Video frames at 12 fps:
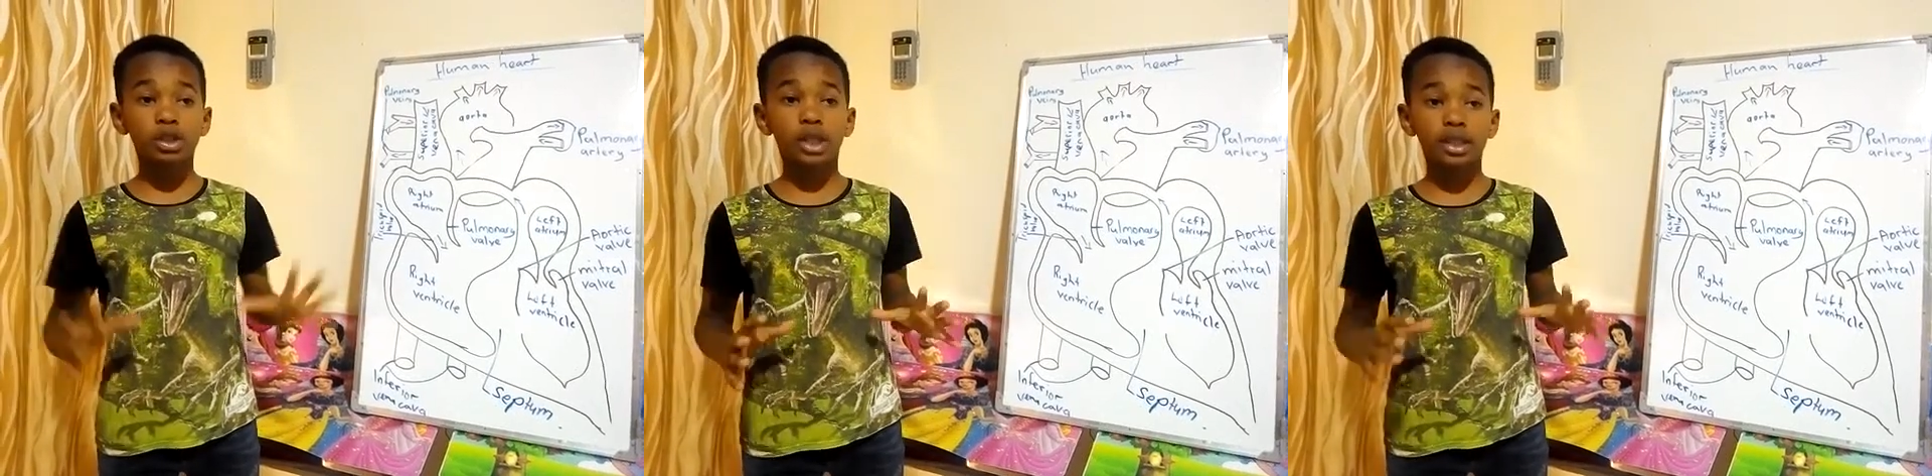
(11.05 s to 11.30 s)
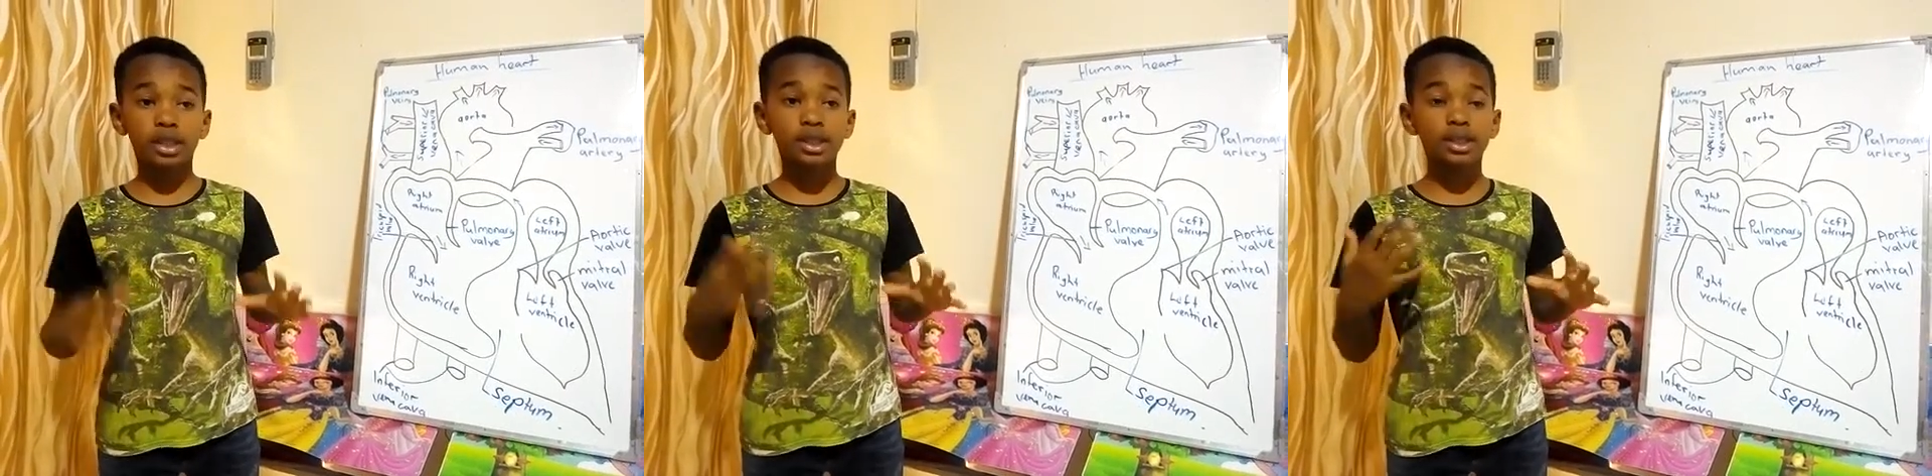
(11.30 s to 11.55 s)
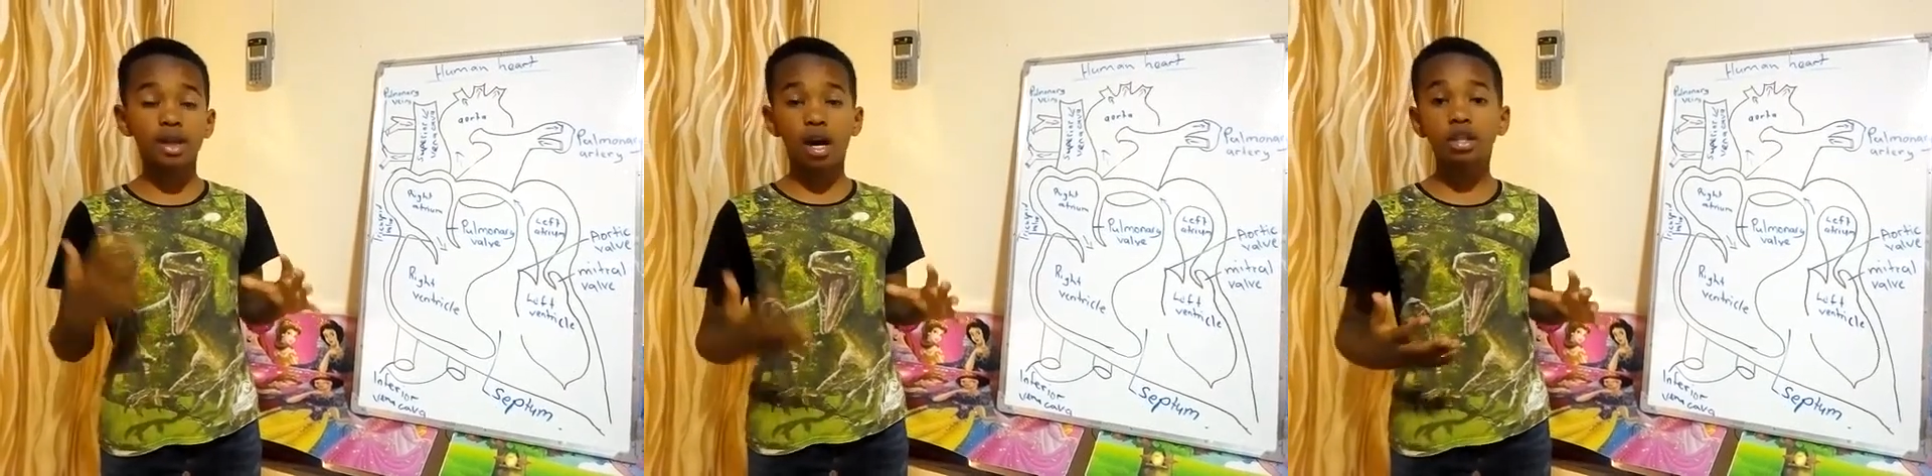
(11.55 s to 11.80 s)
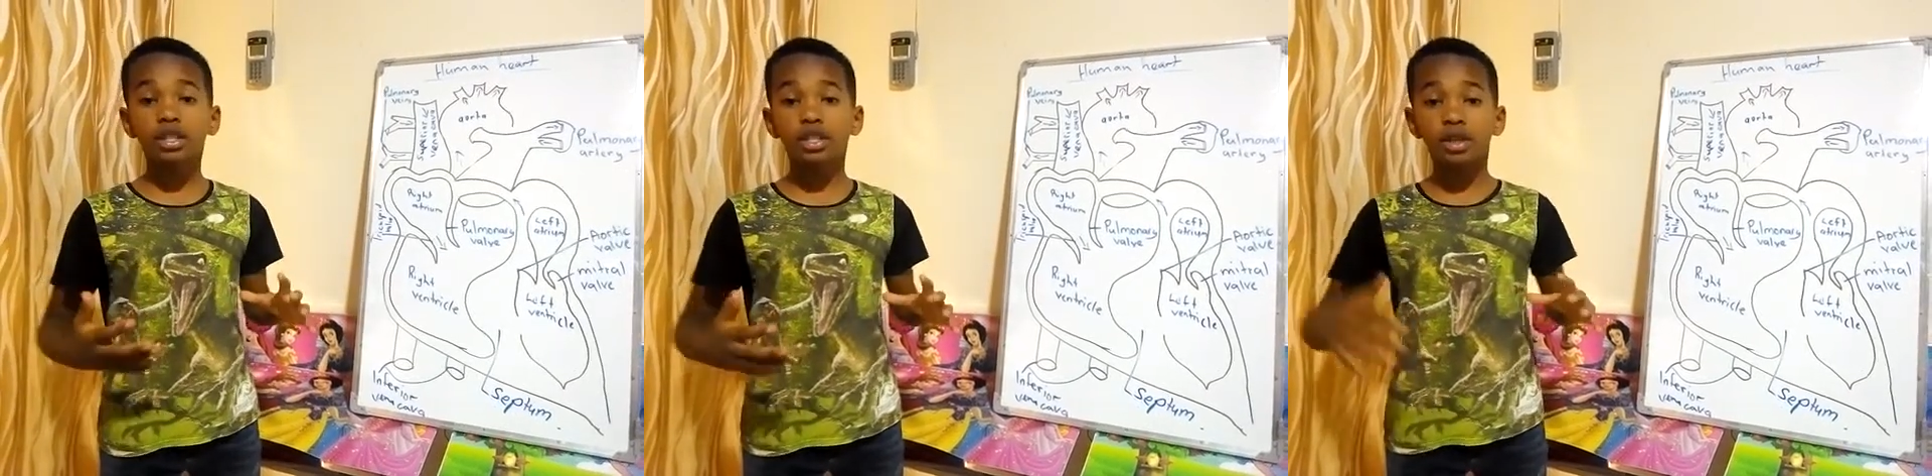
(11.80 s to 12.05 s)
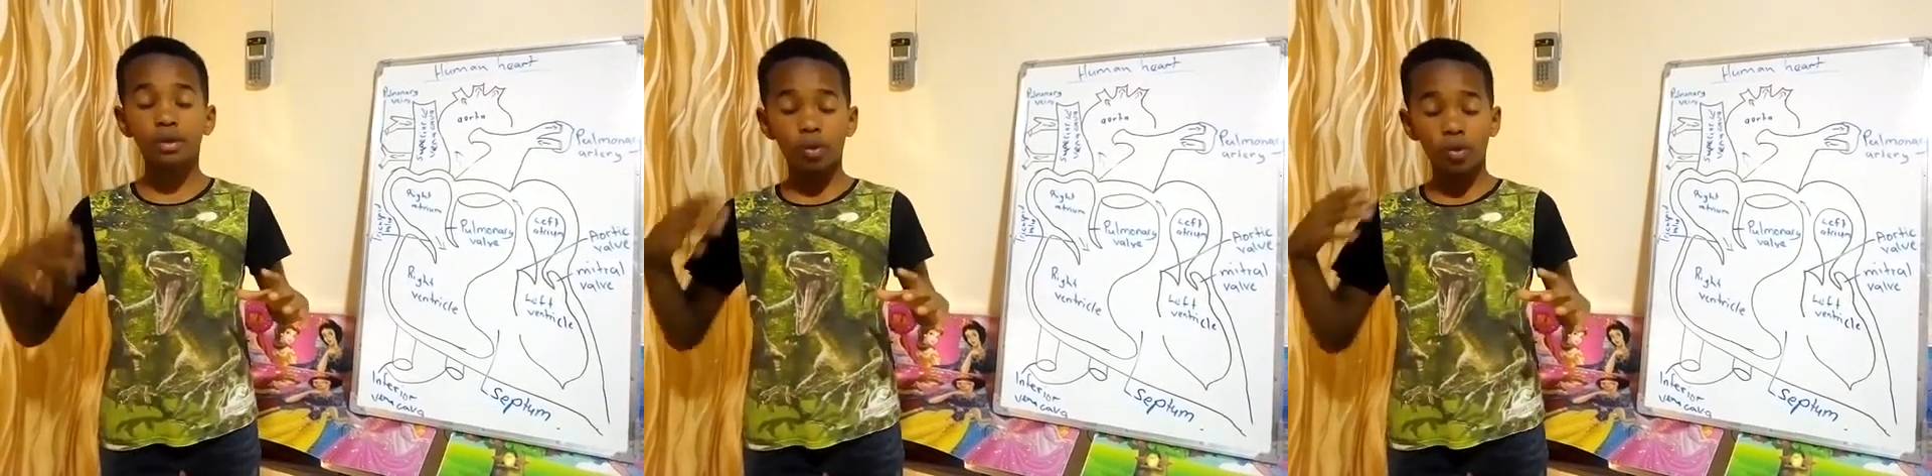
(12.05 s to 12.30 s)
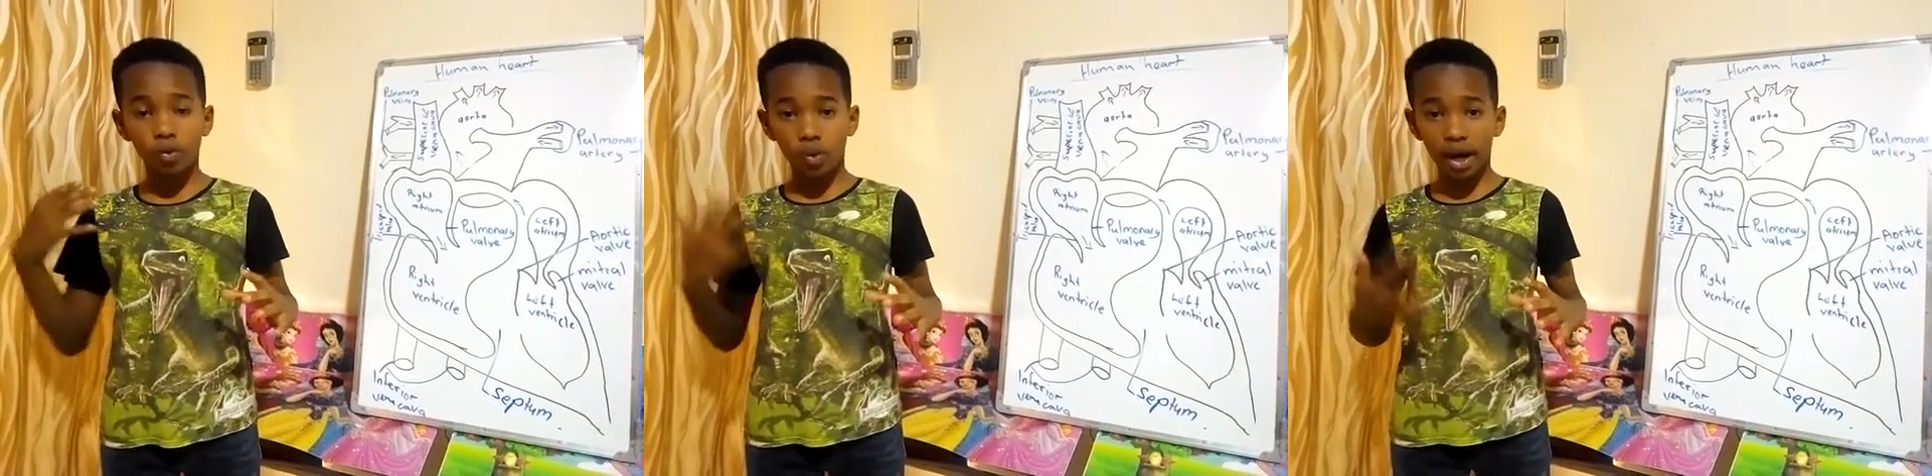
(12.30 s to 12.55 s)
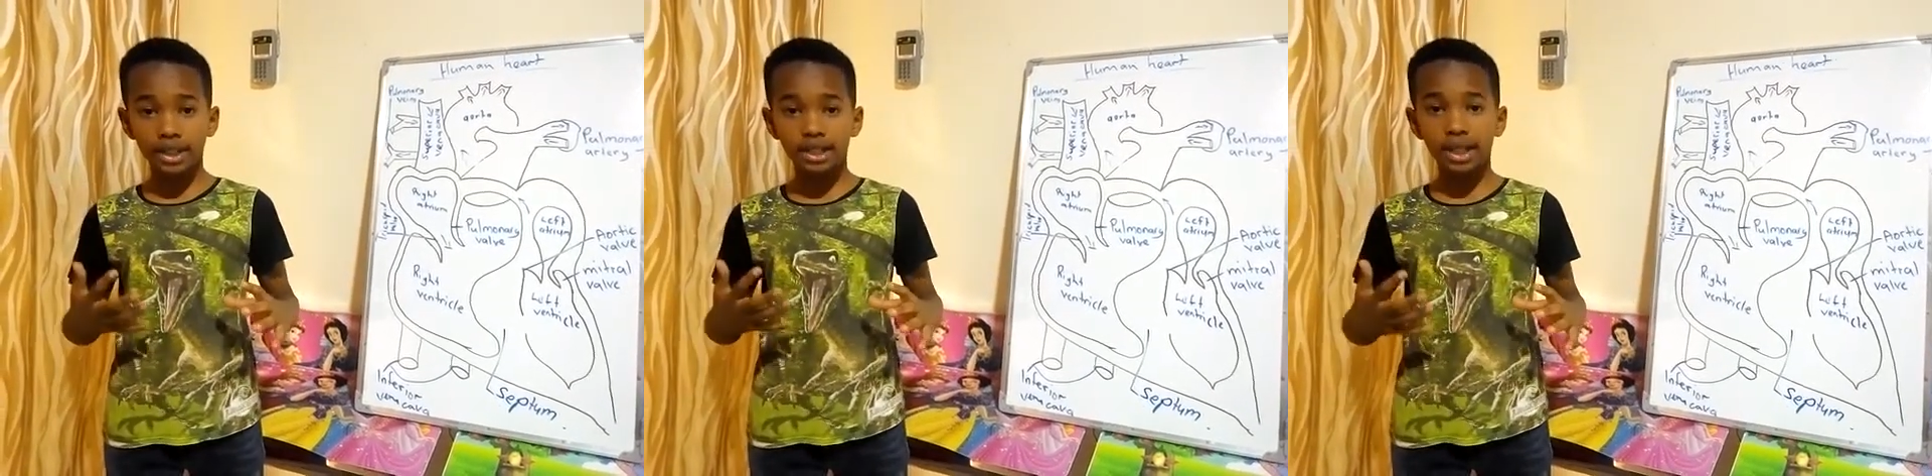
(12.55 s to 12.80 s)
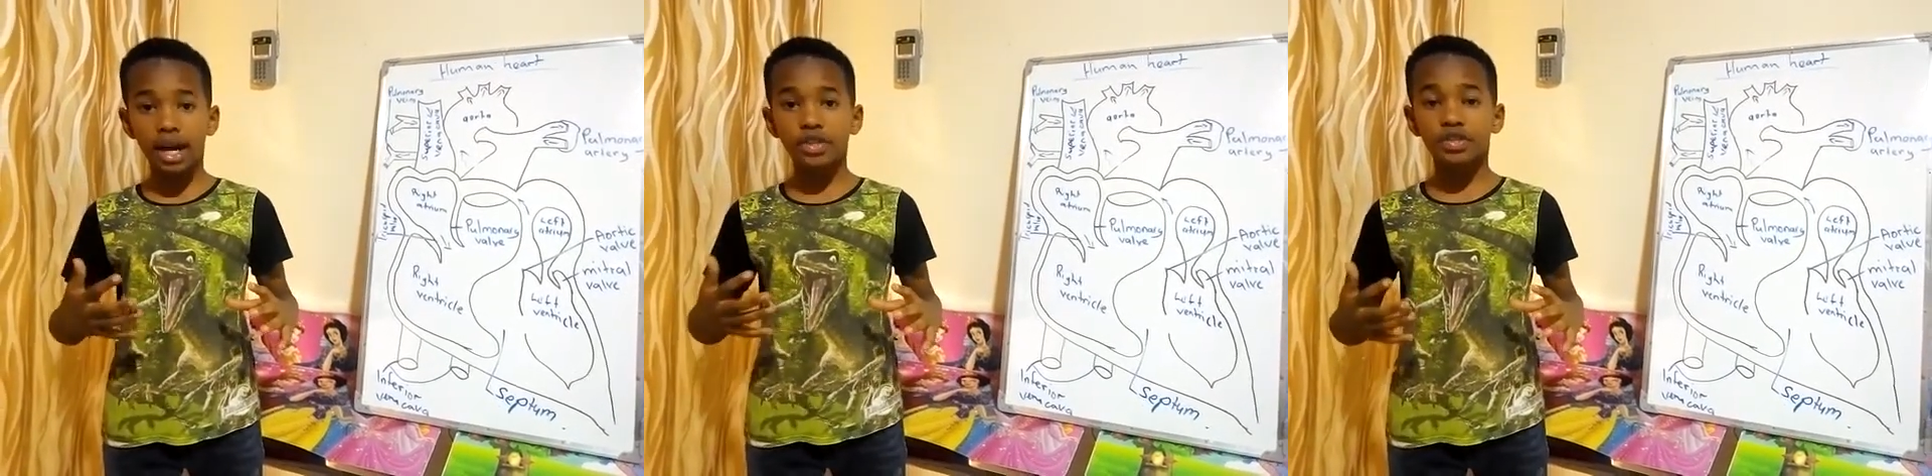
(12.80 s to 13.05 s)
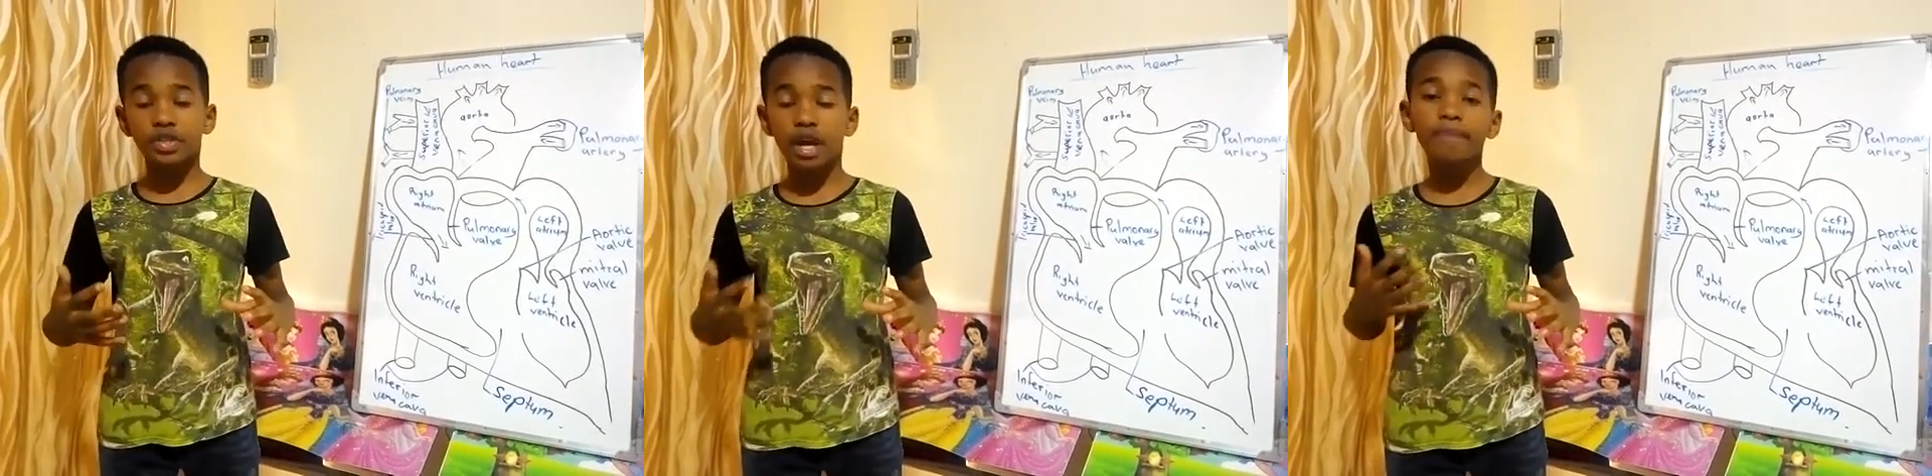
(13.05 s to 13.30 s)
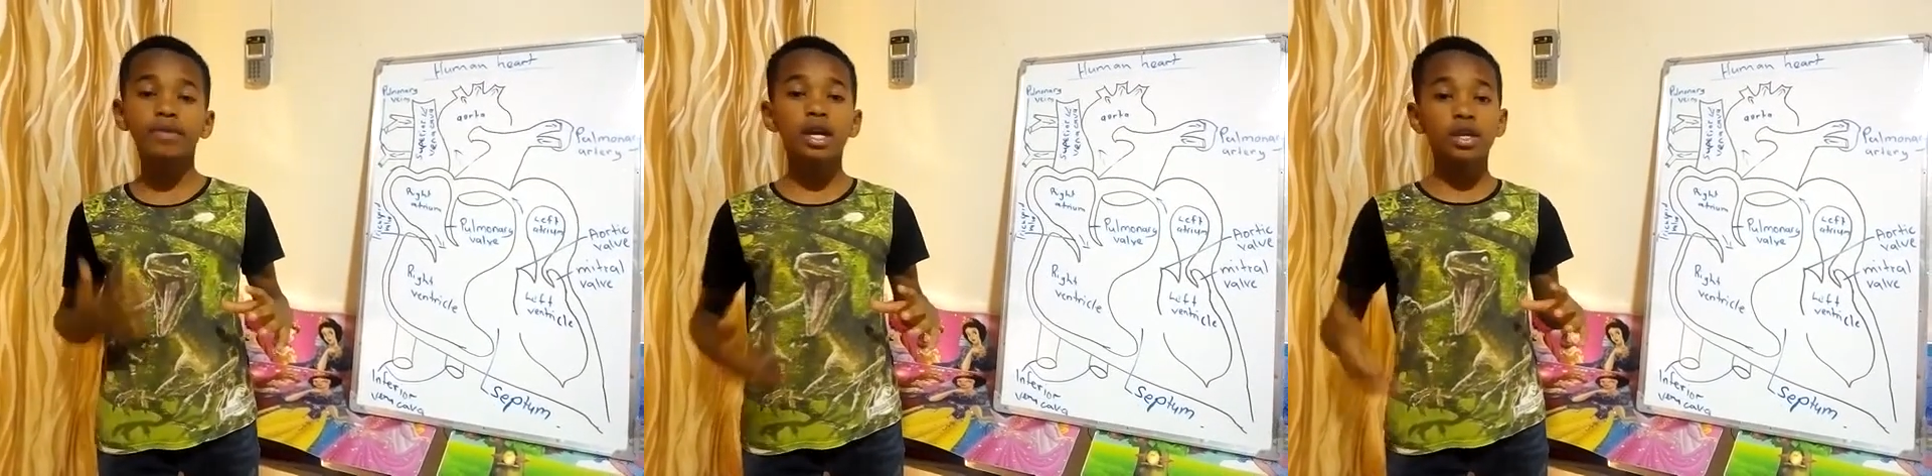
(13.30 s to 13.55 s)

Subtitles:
and these are the right atrium,